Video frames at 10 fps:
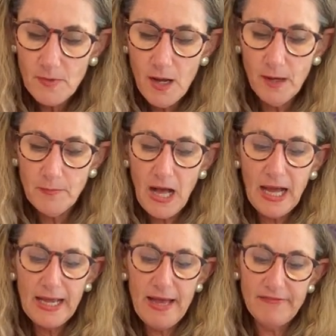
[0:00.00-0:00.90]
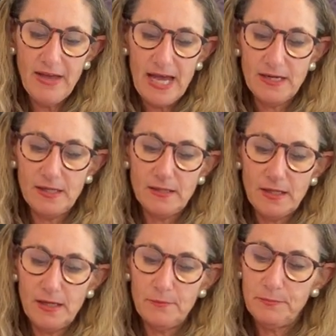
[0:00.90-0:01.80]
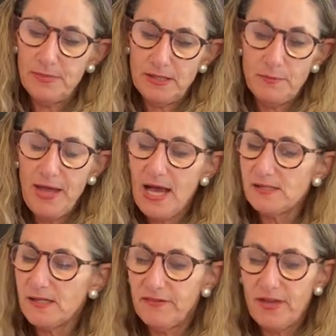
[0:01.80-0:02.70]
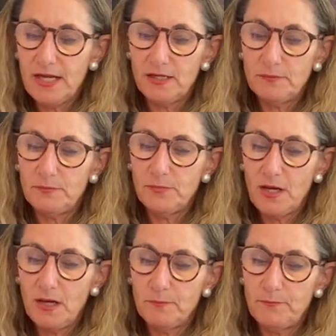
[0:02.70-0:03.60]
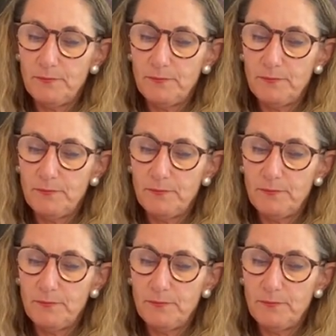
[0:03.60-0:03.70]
Um, I have added, uh, in the past, I've added uh,